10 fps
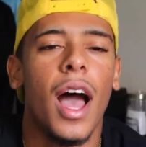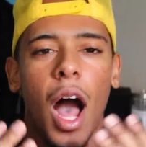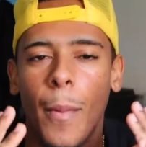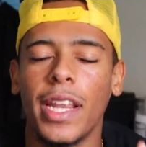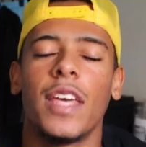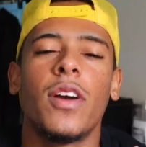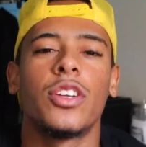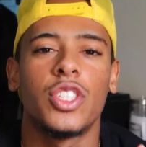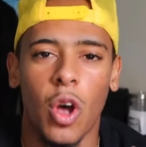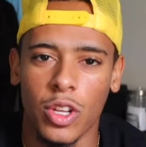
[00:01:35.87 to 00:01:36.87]
I'm about to give y'all
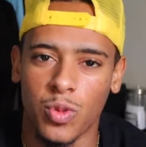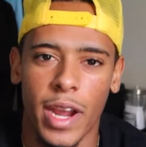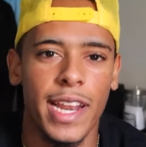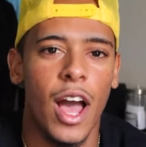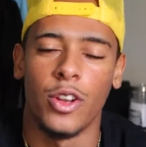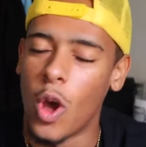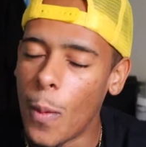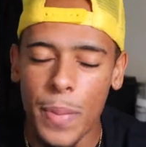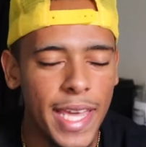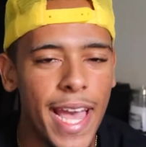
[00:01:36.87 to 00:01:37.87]
the sauce right now.
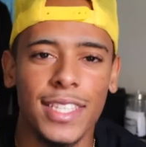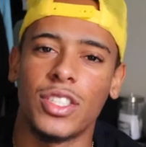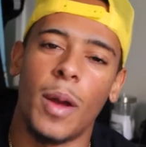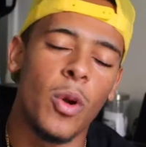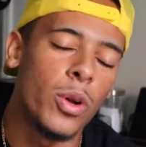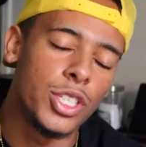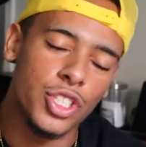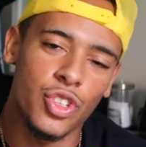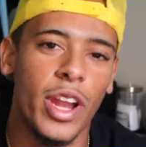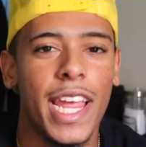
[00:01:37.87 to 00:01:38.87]
No BS, I'm going
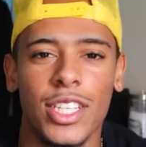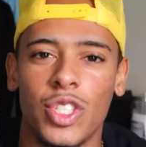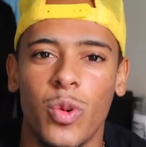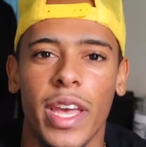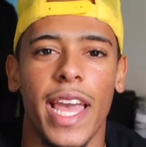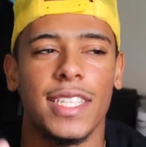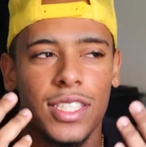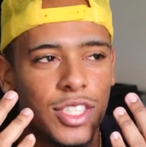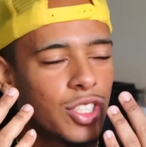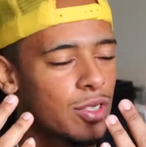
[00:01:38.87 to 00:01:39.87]
straight into it.
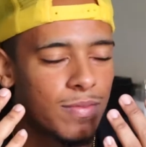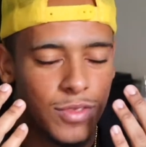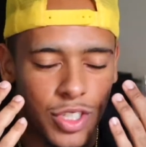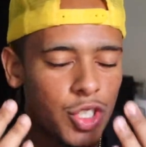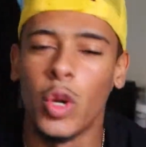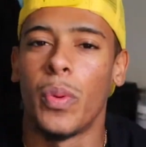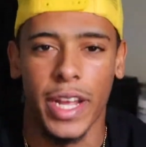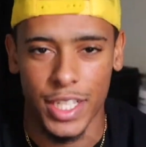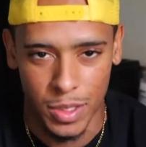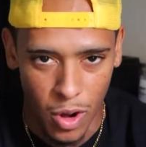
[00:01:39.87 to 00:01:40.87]
It's super
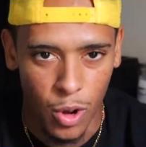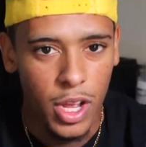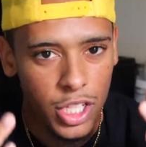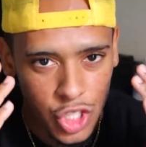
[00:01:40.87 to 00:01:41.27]
easy, bro.